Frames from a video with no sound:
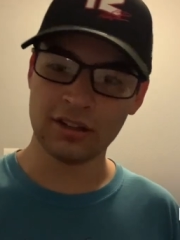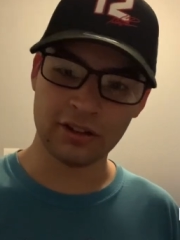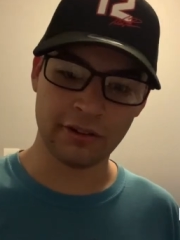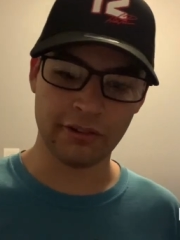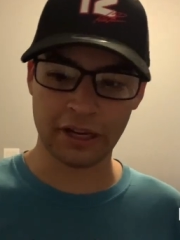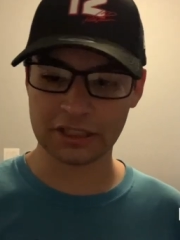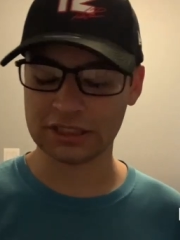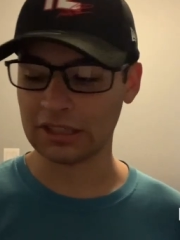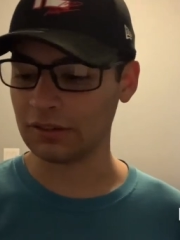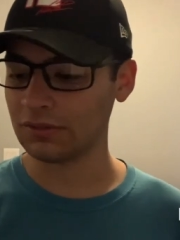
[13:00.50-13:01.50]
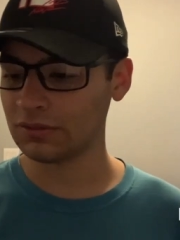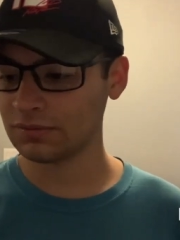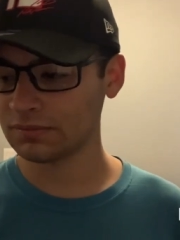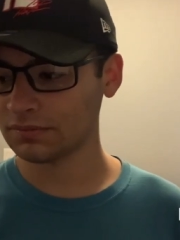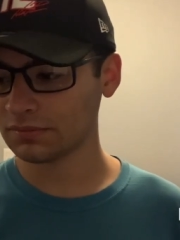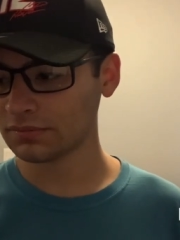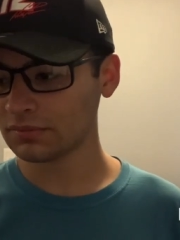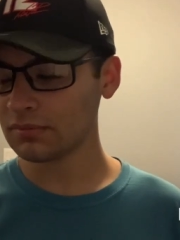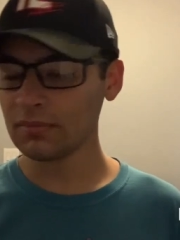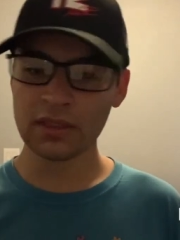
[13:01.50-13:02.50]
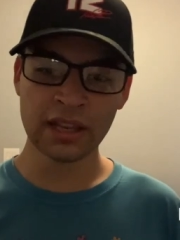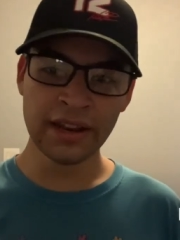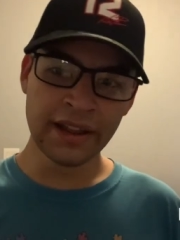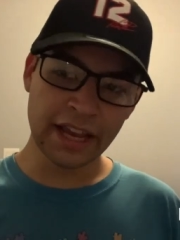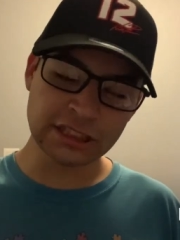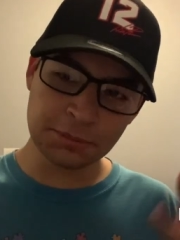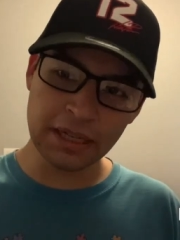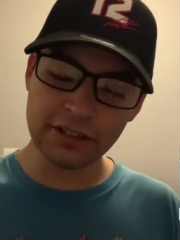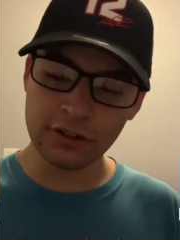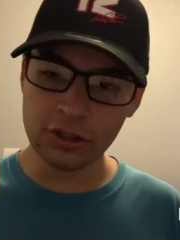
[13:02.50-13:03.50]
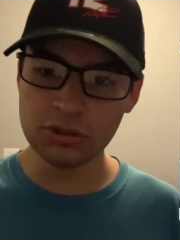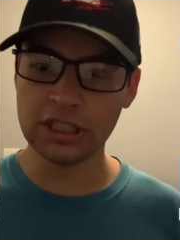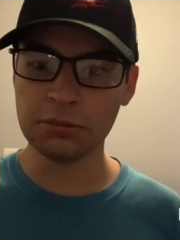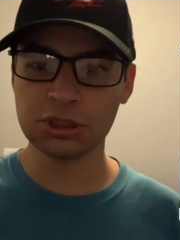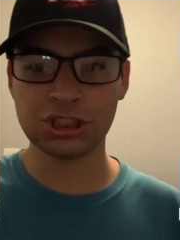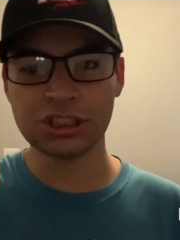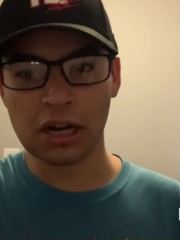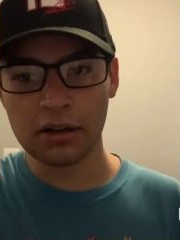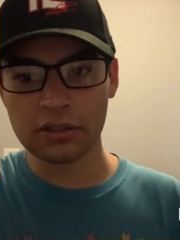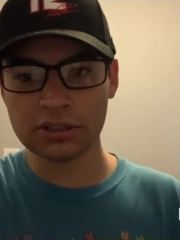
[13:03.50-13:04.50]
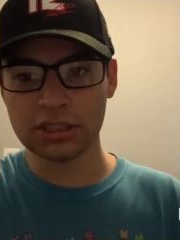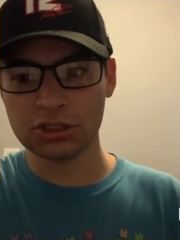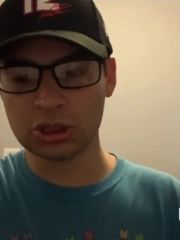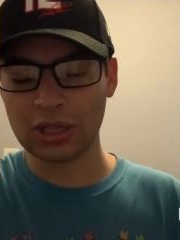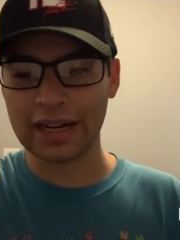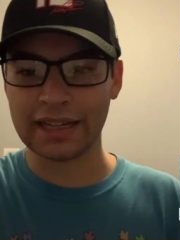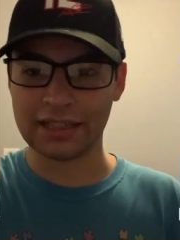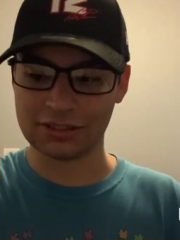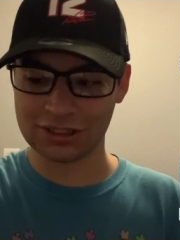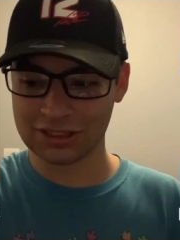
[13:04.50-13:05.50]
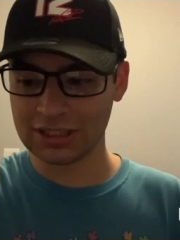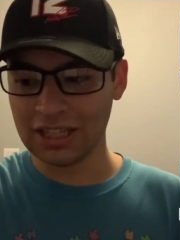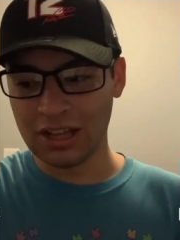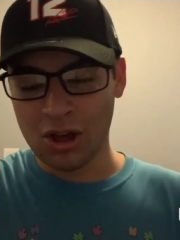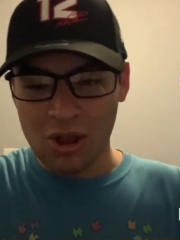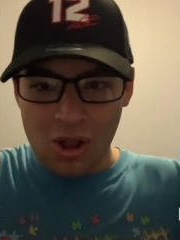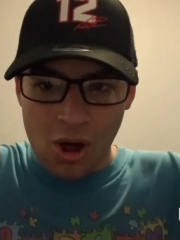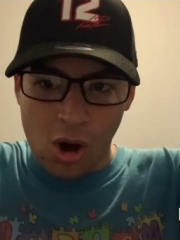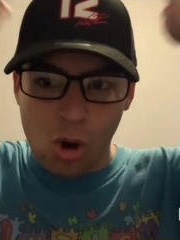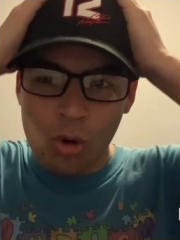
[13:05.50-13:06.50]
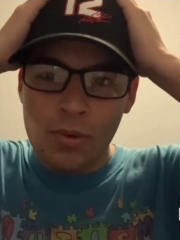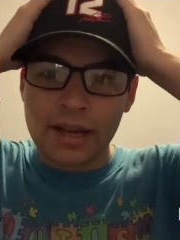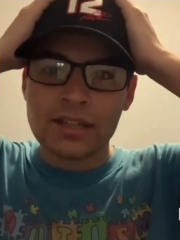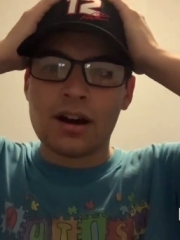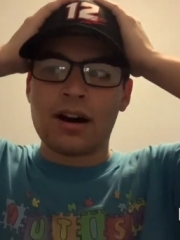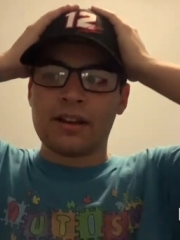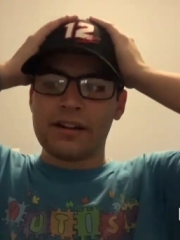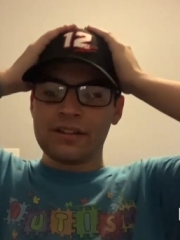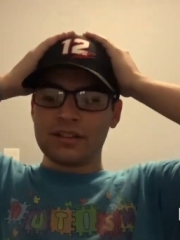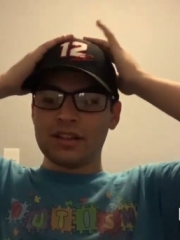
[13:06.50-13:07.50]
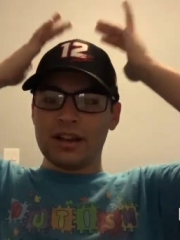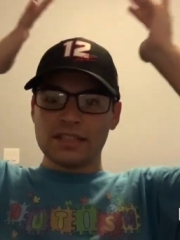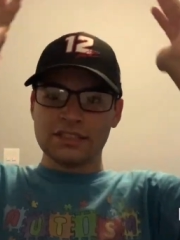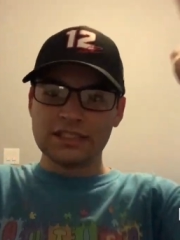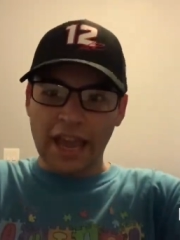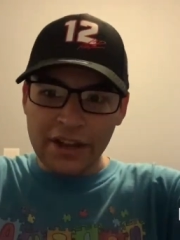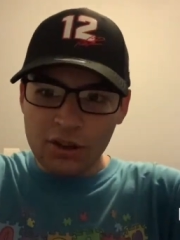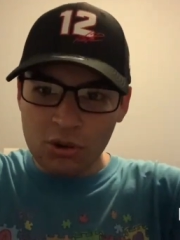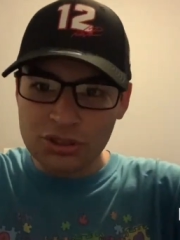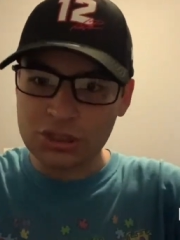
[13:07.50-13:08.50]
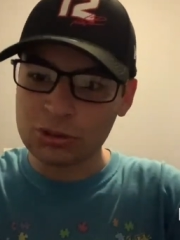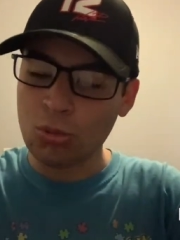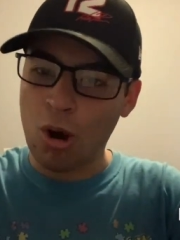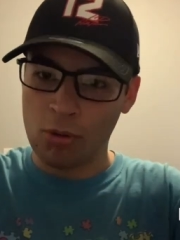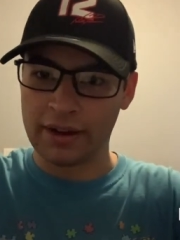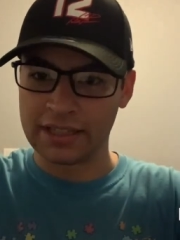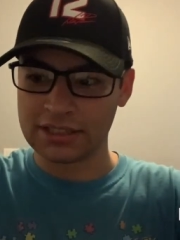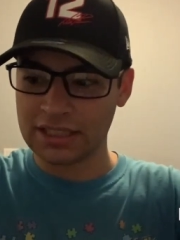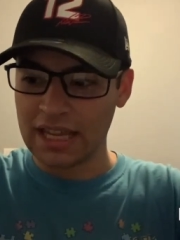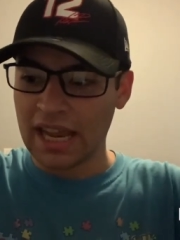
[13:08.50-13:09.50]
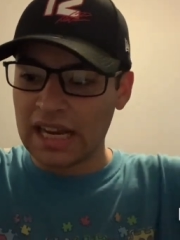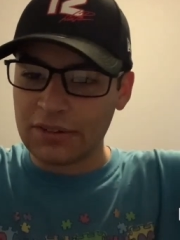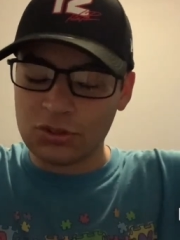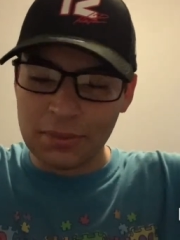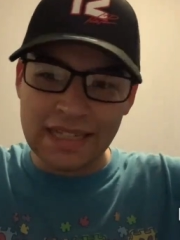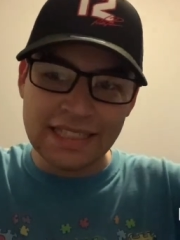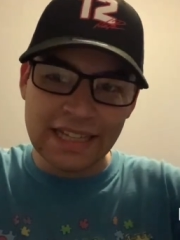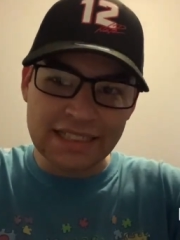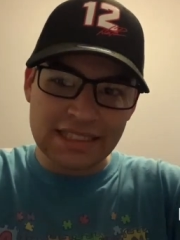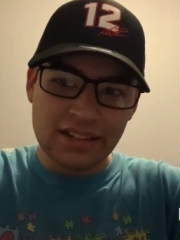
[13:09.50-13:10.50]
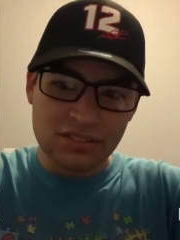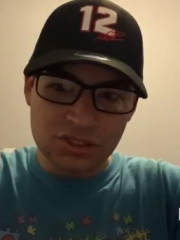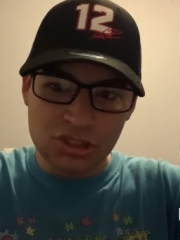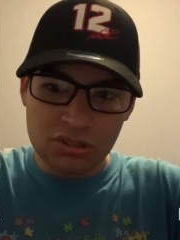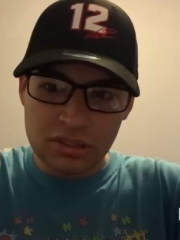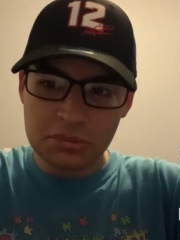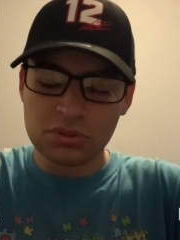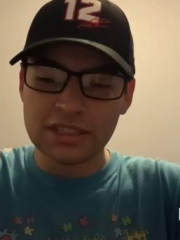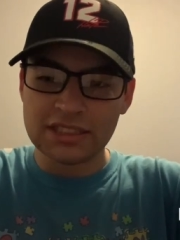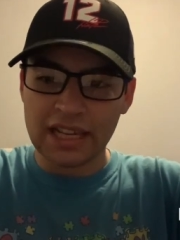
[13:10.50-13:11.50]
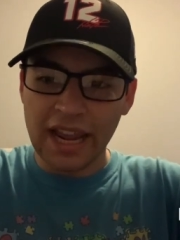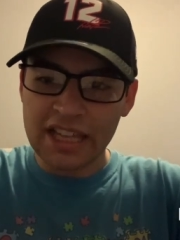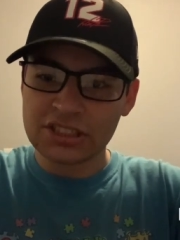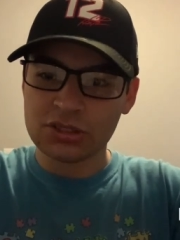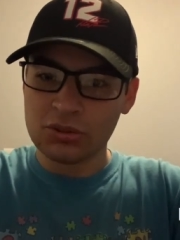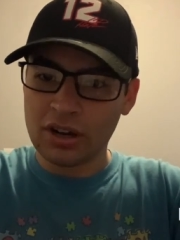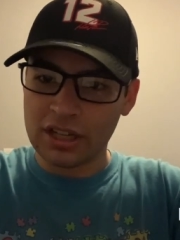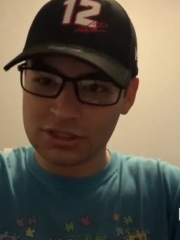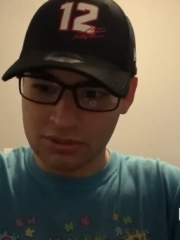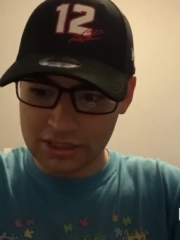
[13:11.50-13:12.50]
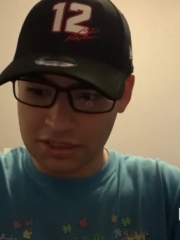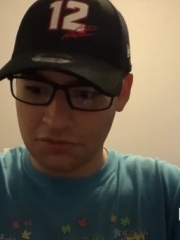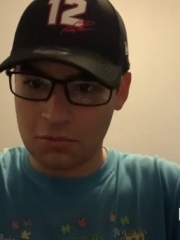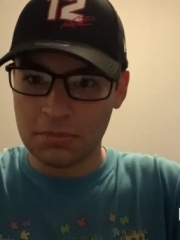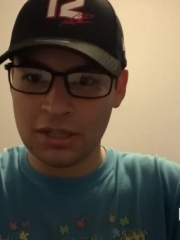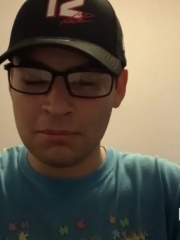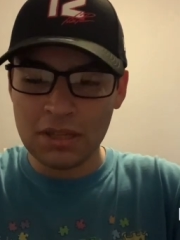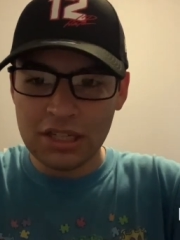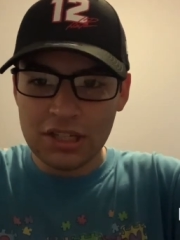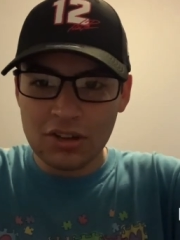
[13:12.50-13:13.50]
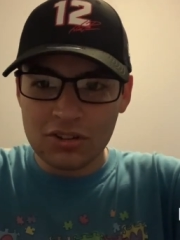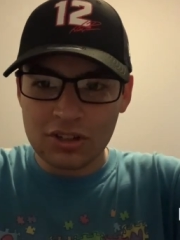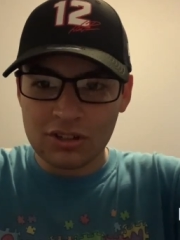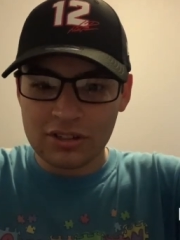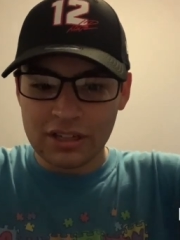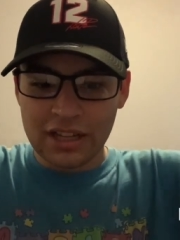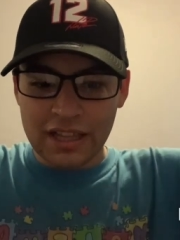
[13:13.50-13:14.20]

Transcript: and all that stuff. And speaking of new teams, shout out to Trackhouse. Oh my God. Daniel Suarez, after being kicked out of Joe Gibbs Racing and Stewart-Haas Racing for being mediocre,